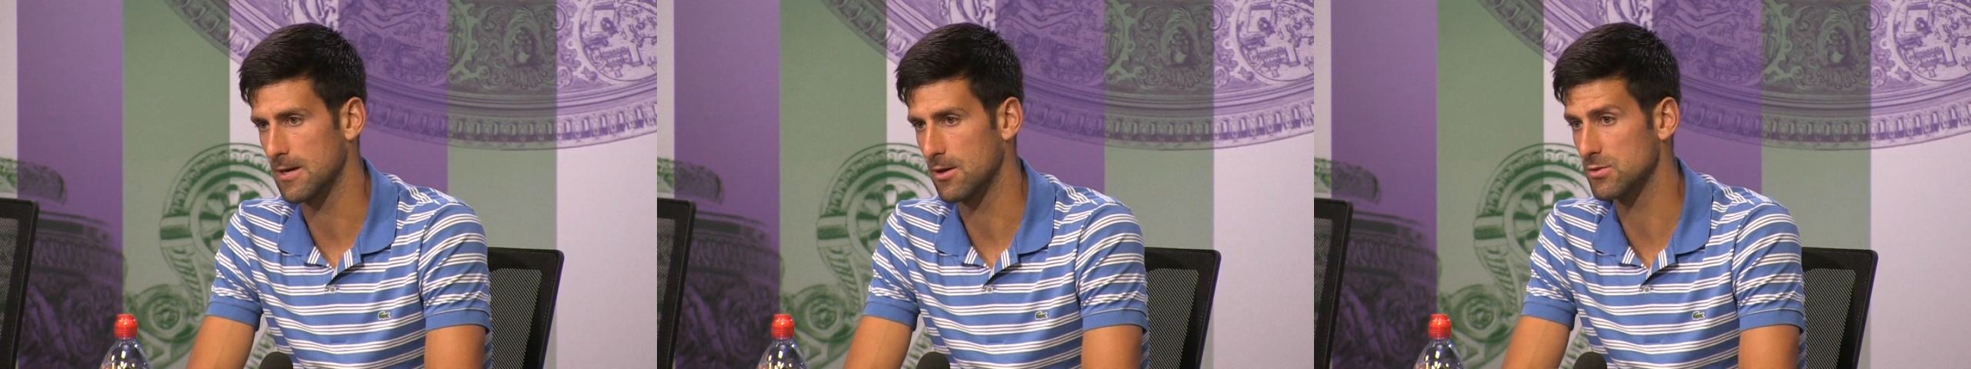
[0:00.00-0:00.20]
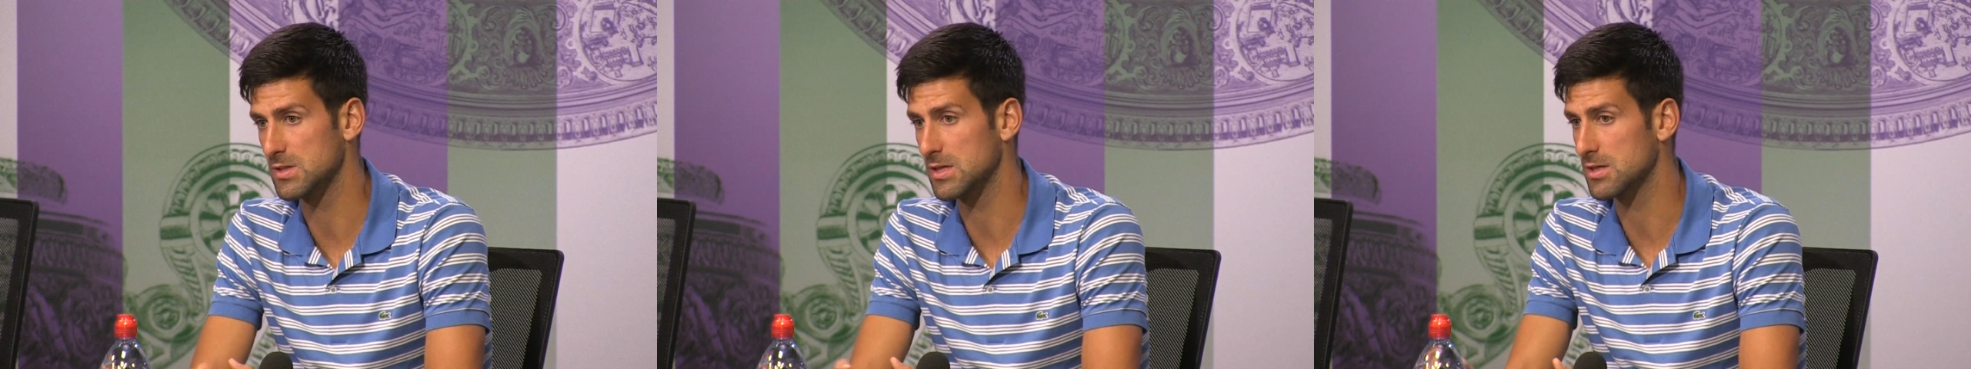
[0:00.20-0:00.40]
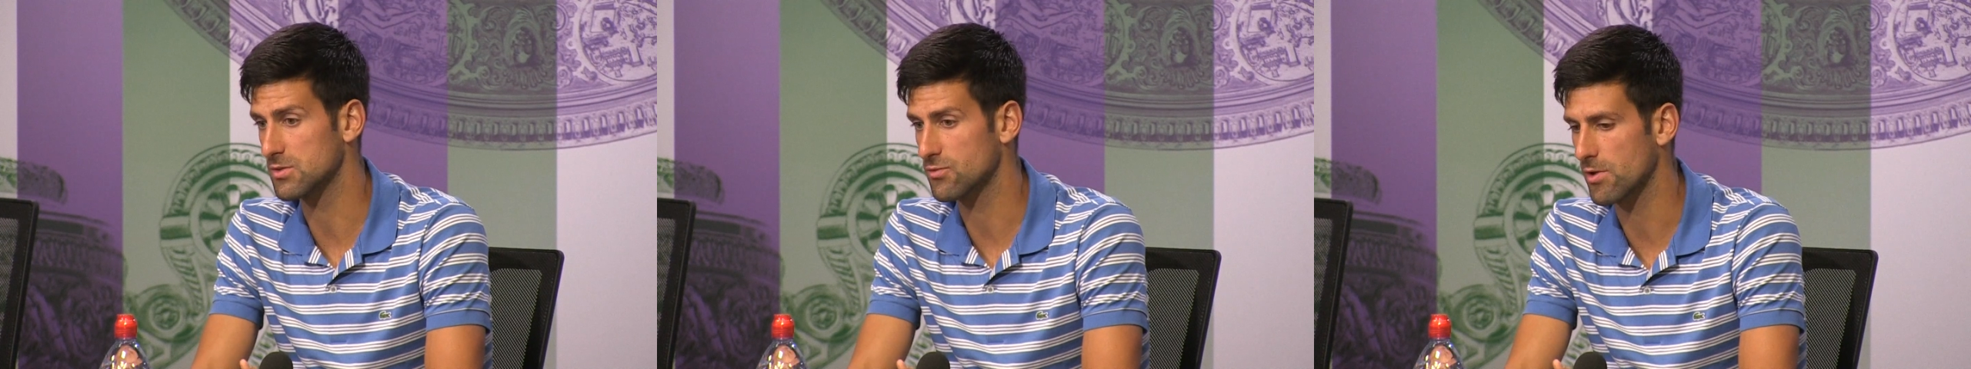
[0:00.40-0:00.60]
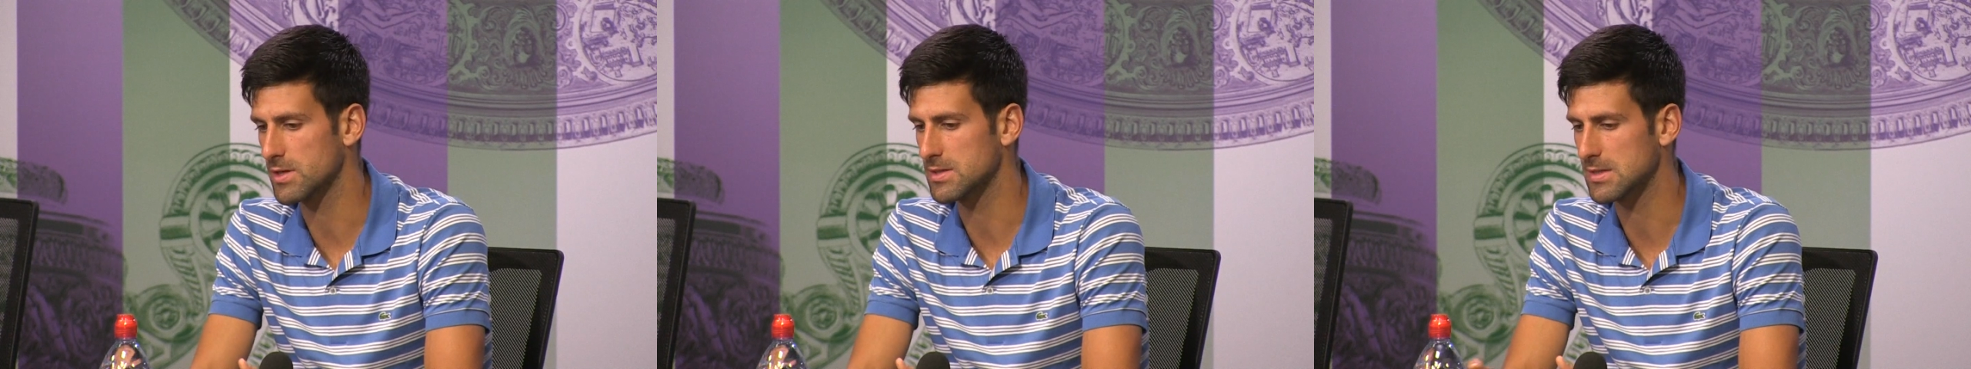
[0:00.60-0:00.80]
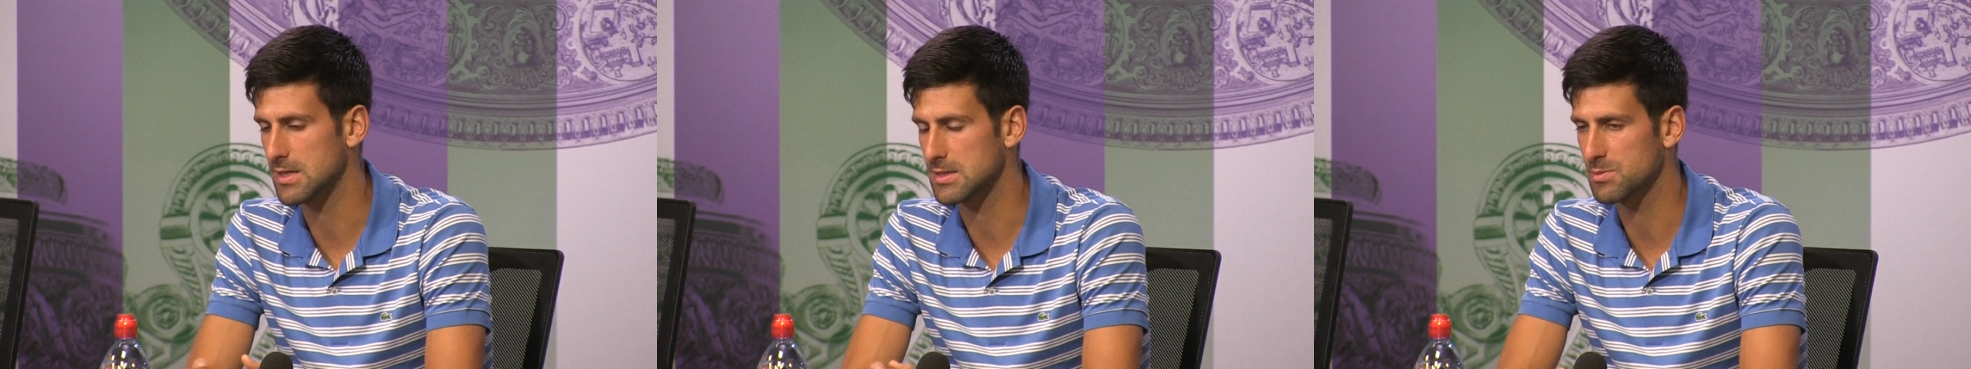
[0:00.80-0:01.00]
losing in
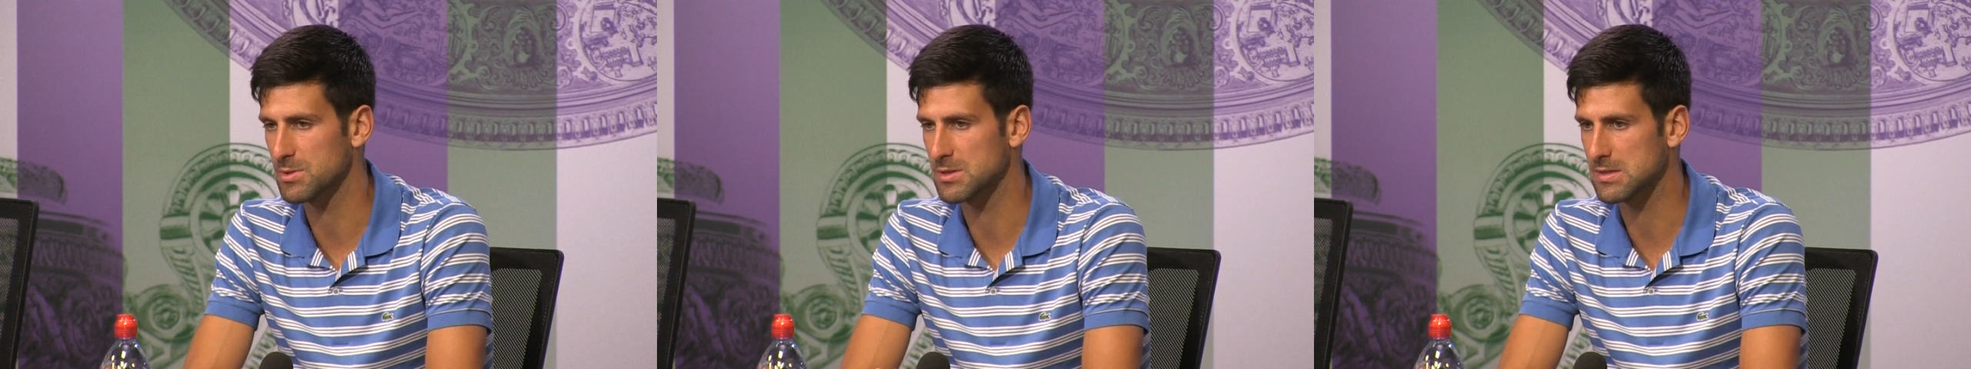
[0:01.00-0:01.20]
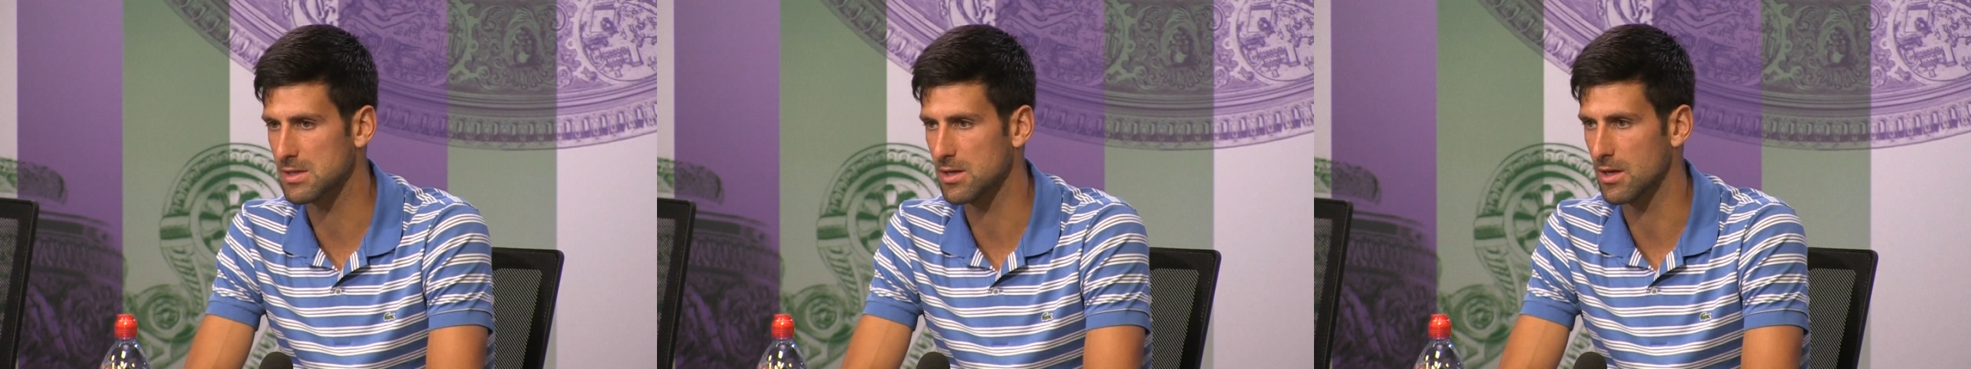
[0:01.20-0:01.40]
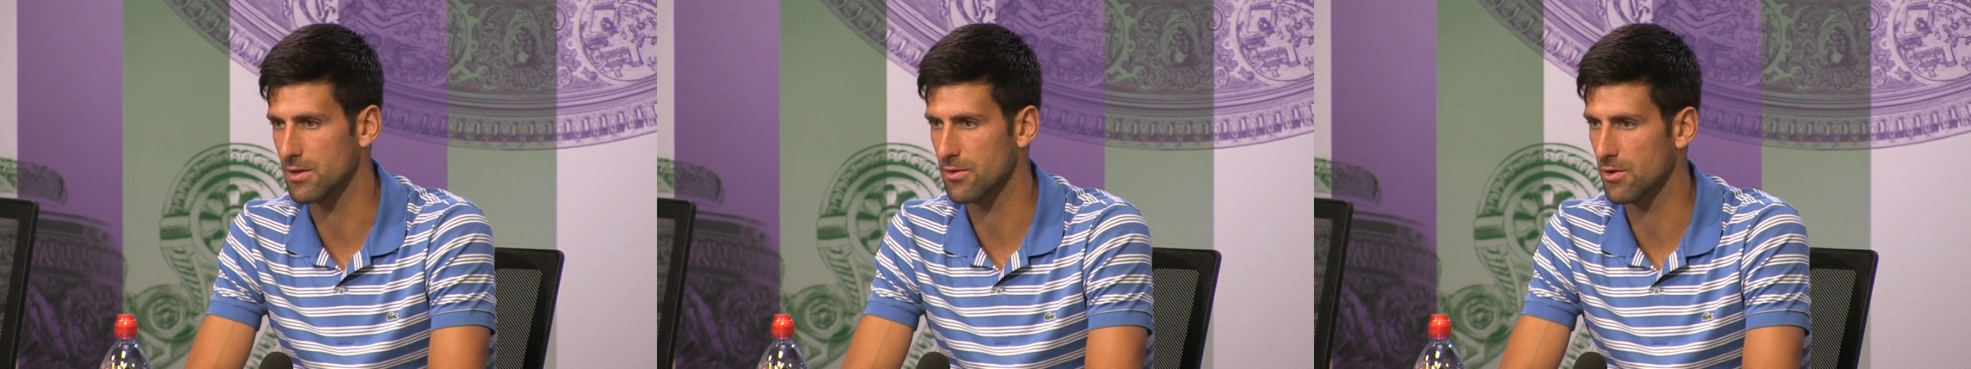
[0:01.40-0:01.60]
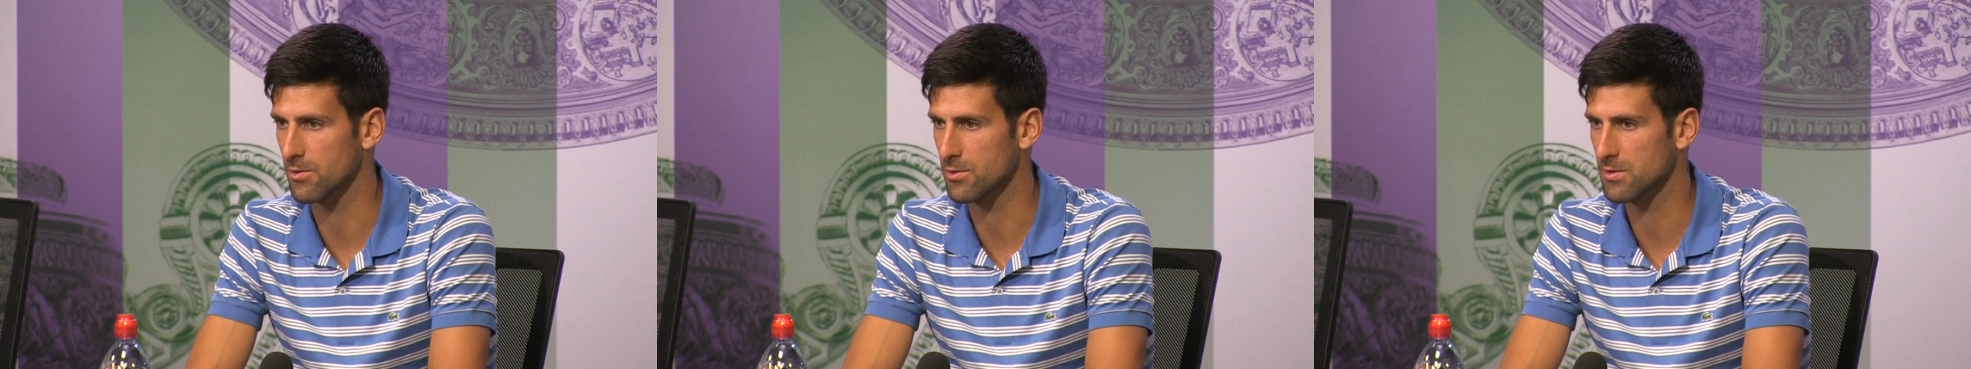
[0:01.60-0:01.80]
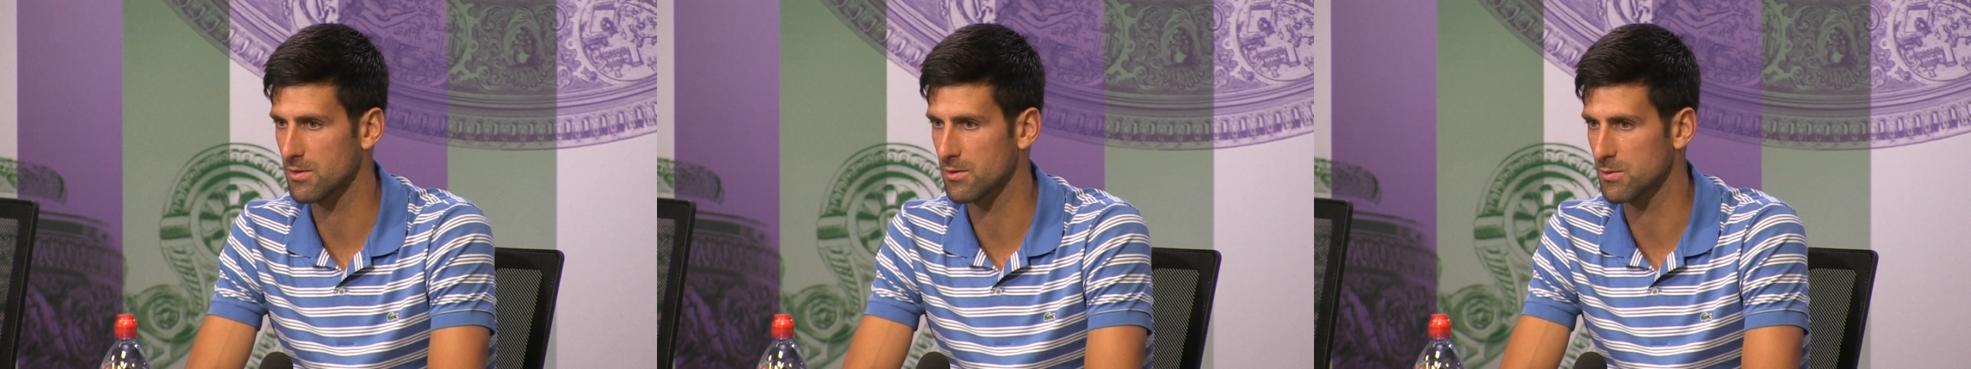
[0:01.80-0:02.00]
straight sets, but still, I
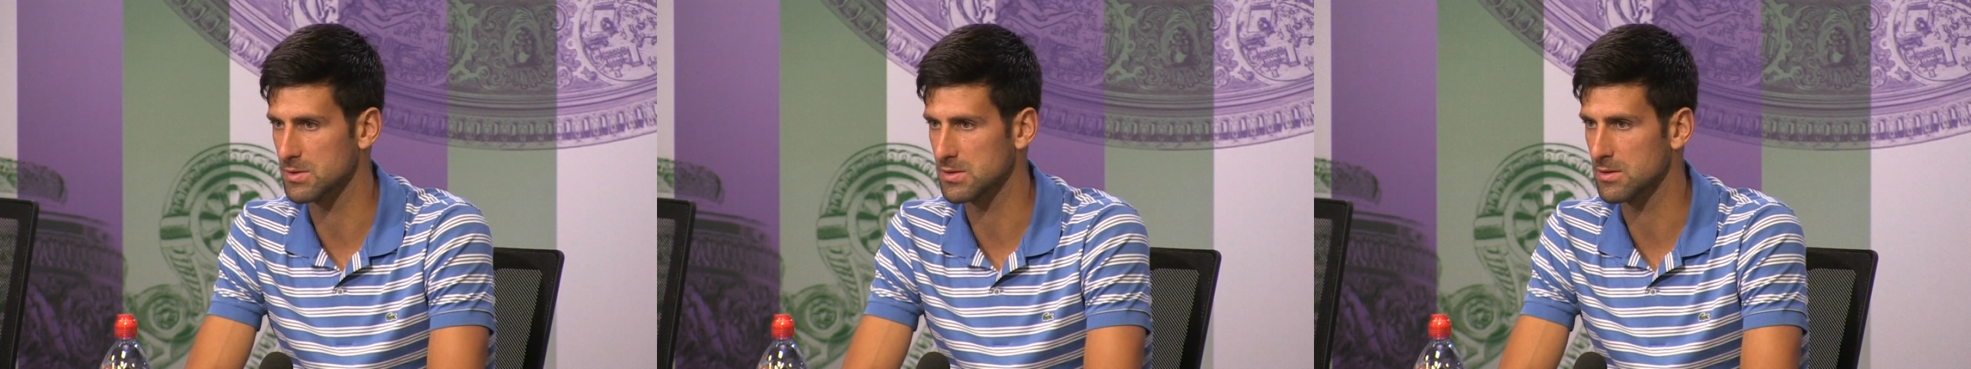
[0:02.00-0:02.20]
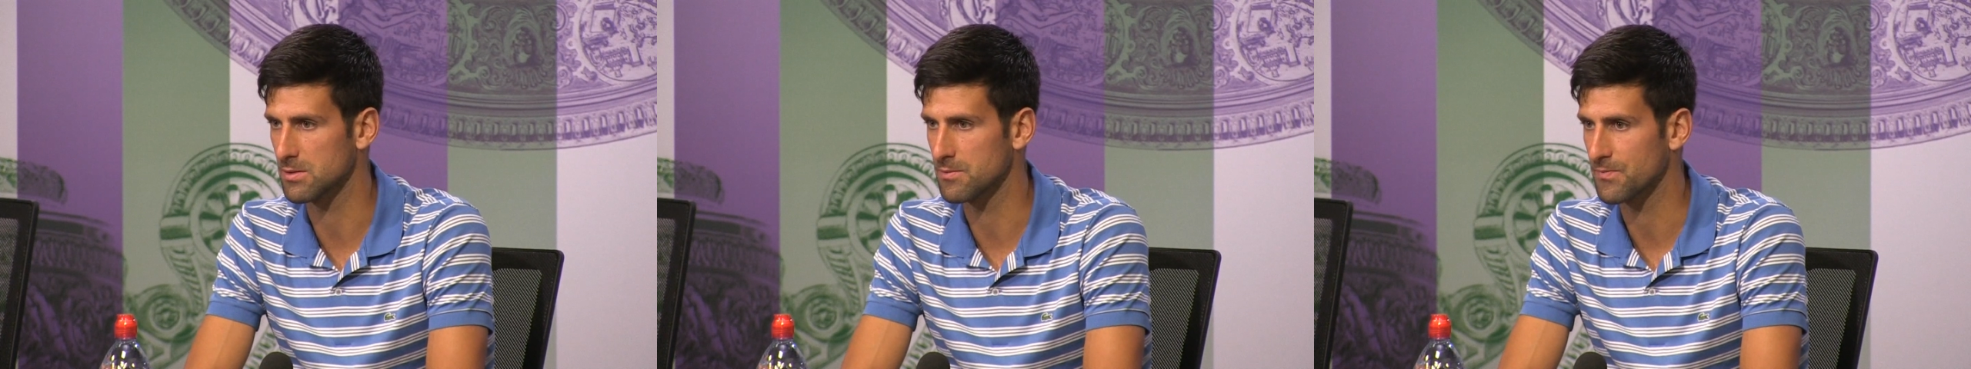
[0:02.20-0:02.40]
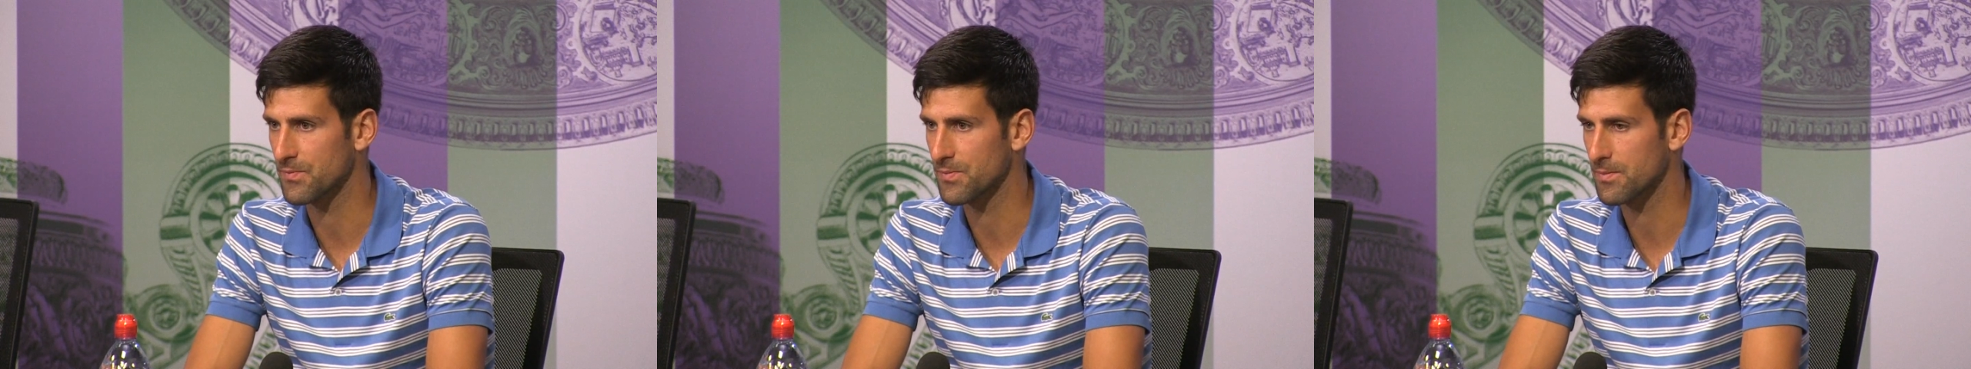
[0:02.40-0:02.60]
thought it was a